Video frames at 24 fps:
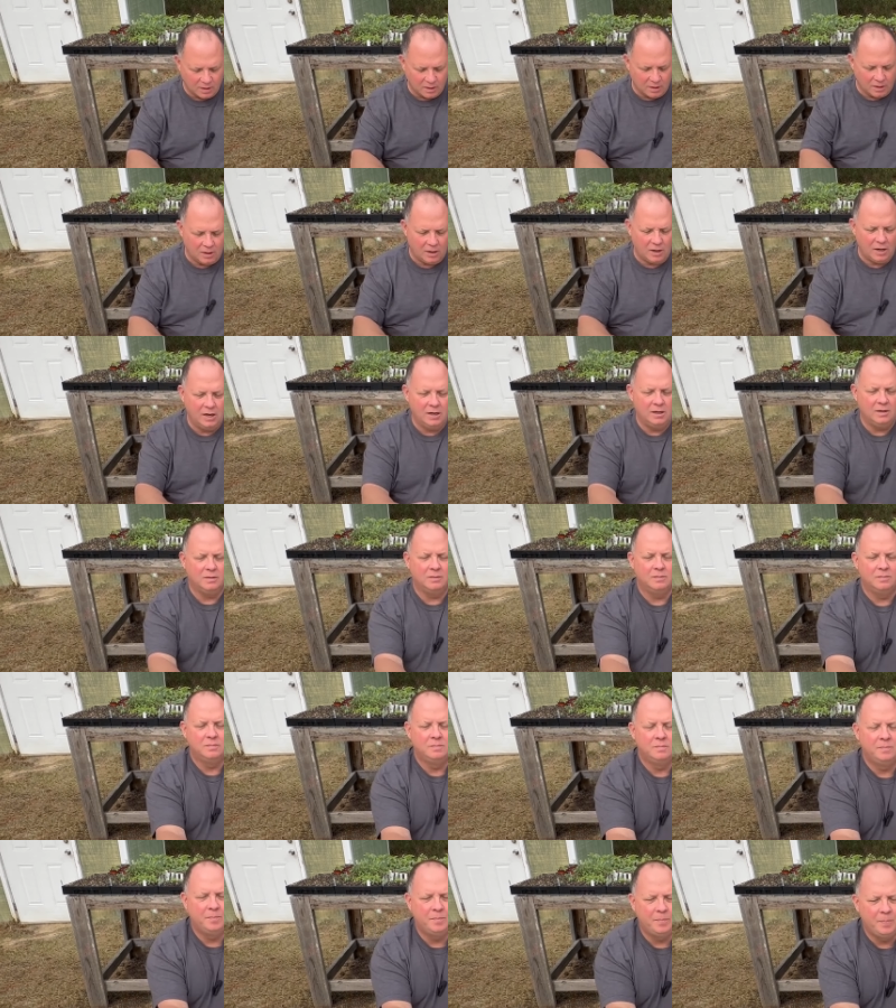All right,
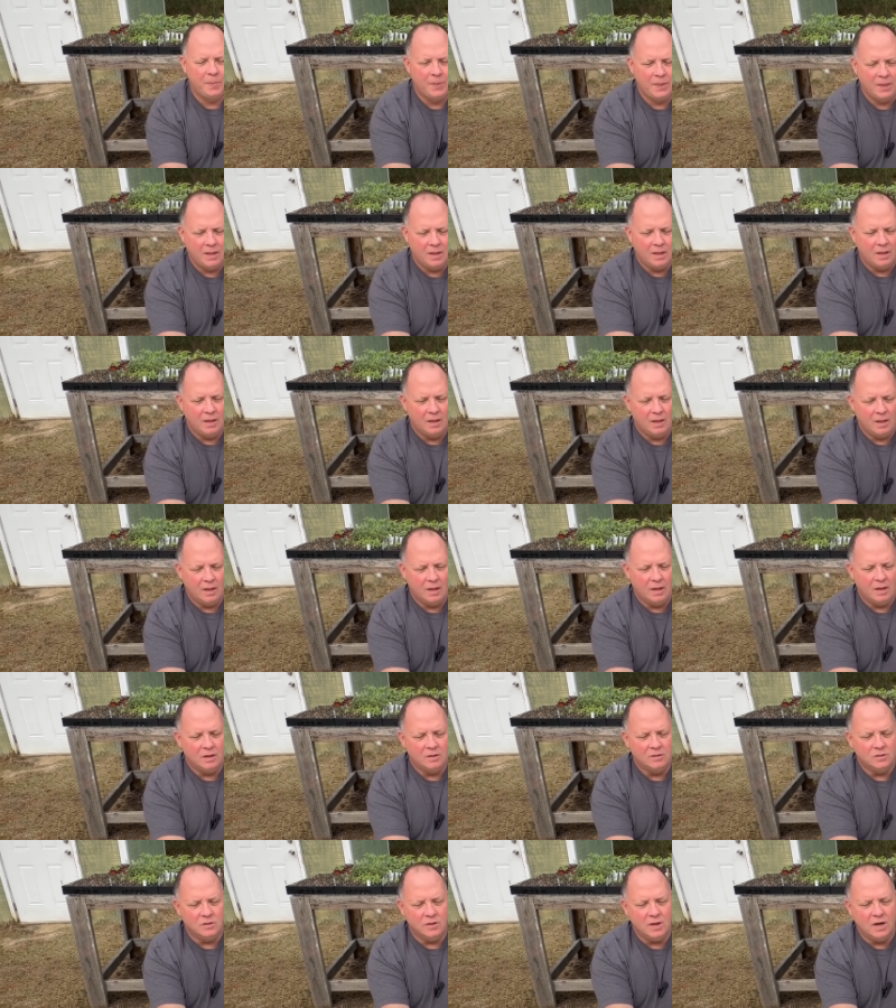
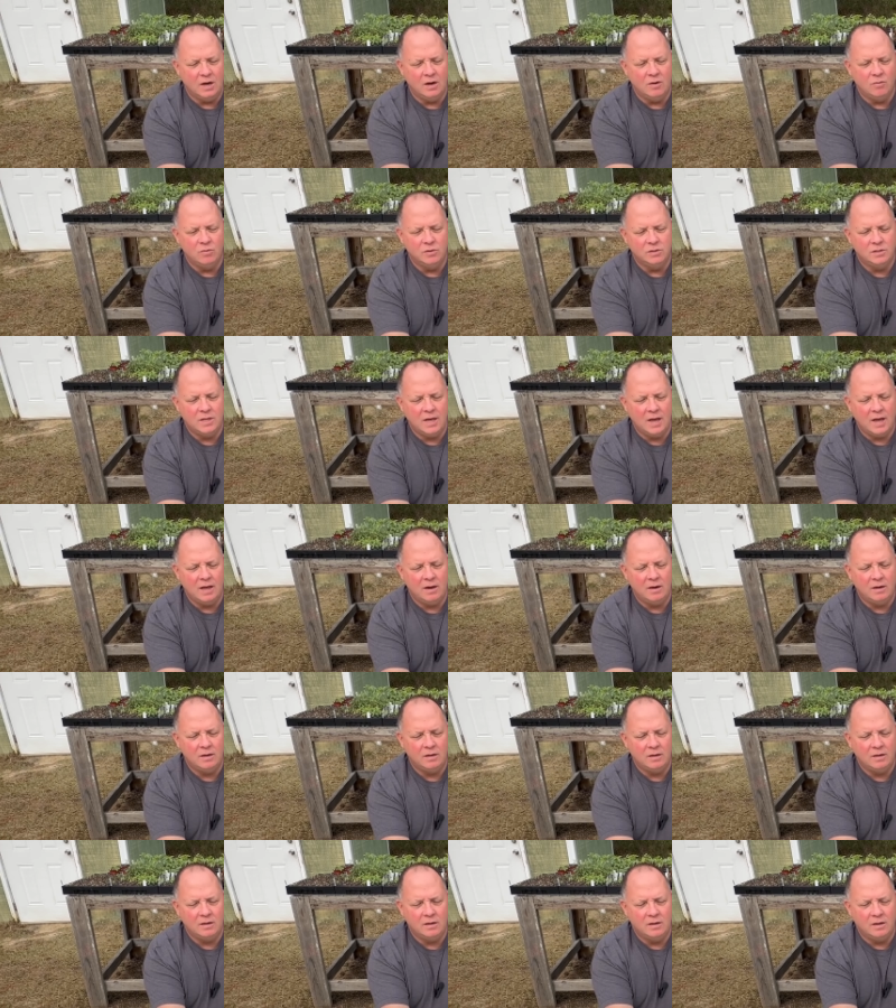so there was that
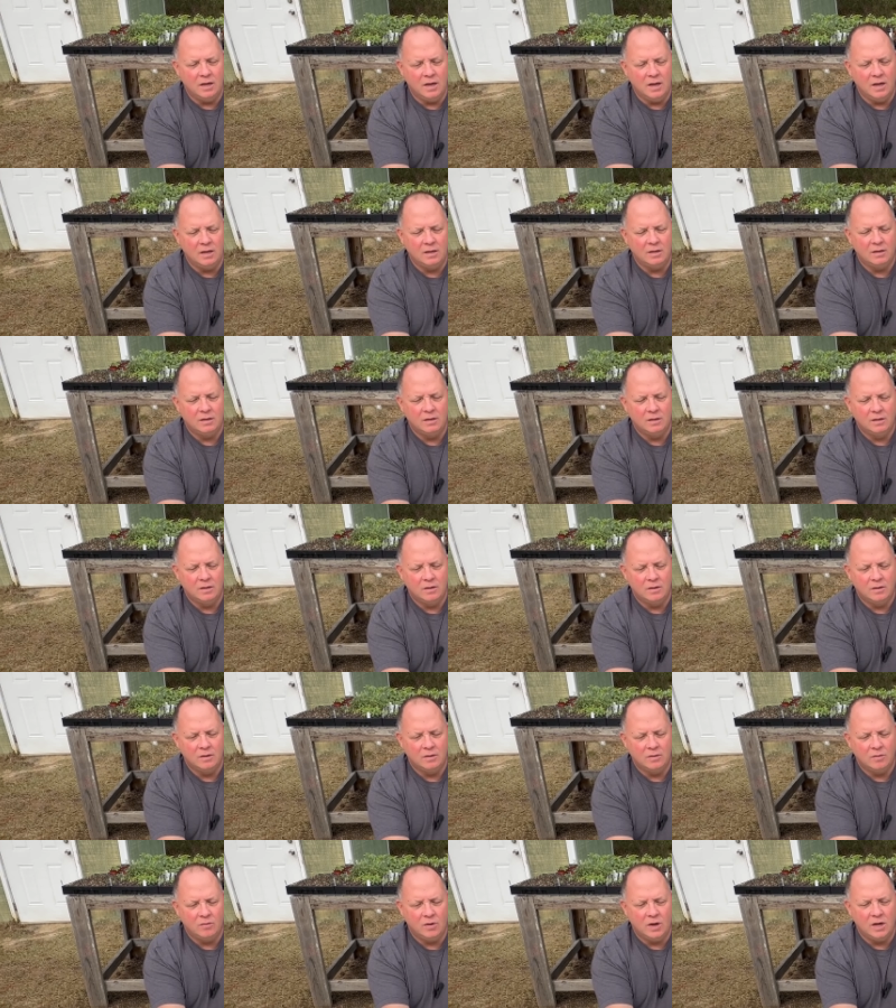cut
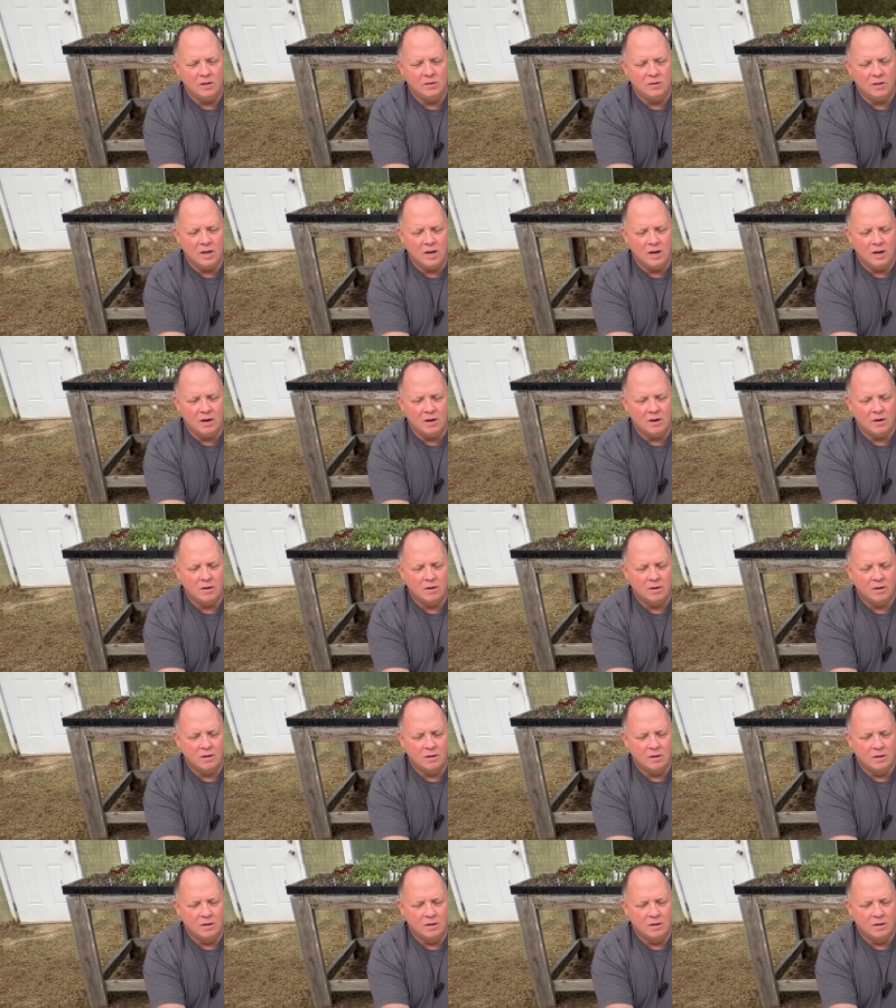right there.